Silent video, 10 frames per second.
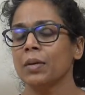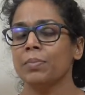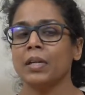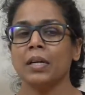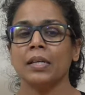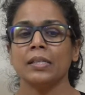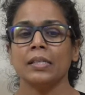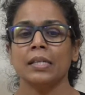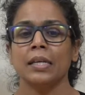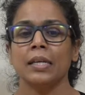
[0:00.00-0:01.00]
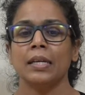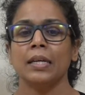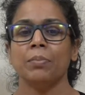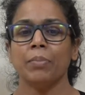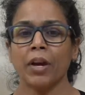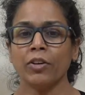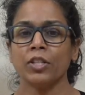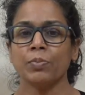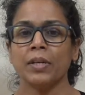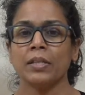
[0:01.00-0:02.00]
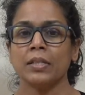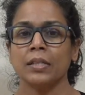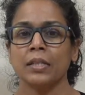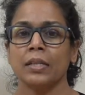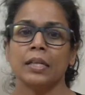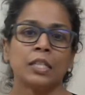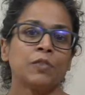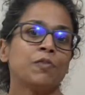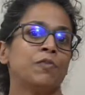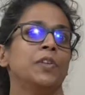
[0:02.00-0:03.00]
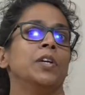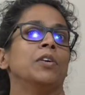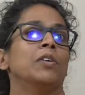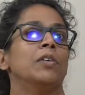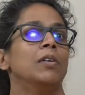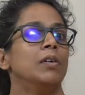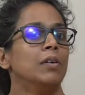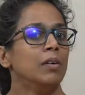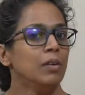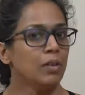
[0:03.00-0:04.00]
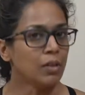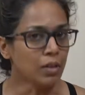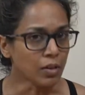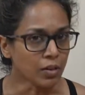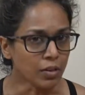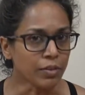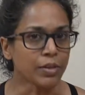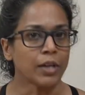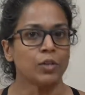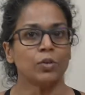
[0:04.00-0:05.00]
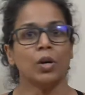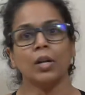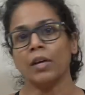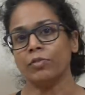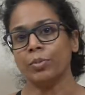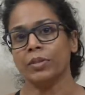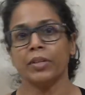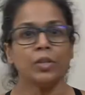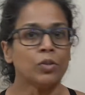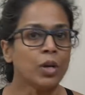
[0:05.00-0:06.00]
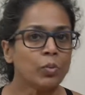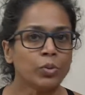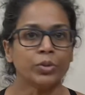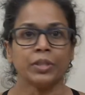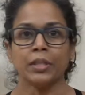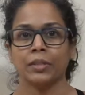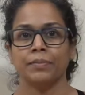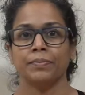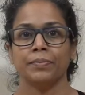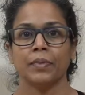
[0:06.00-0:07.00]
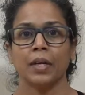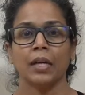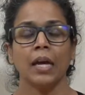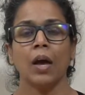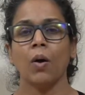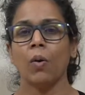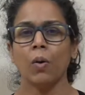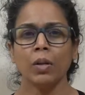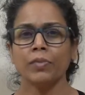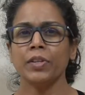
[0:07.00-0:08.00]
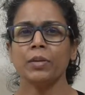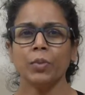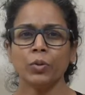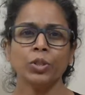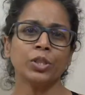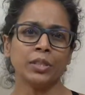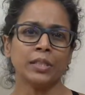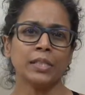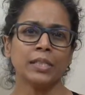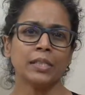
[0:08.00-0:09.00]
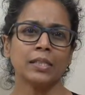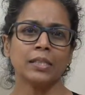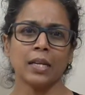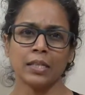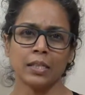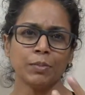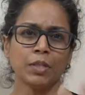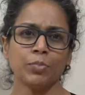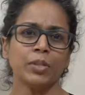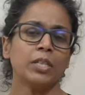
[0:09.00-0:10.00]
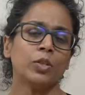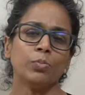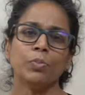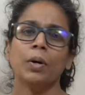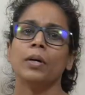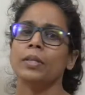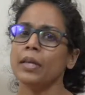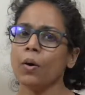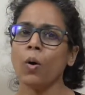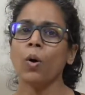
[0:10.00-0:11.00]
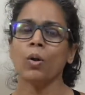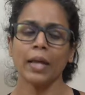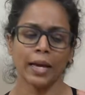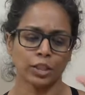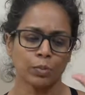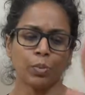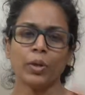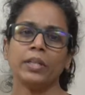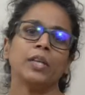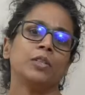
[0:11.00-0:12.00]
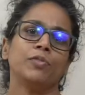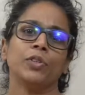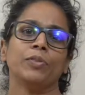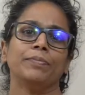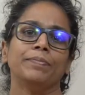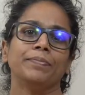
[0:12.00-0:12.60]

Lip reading: Because embarrassment is fear that you're not lovable, that you're not worthy. Okay? All of the emotions that seem to deplete you, they all actually boil down to fear.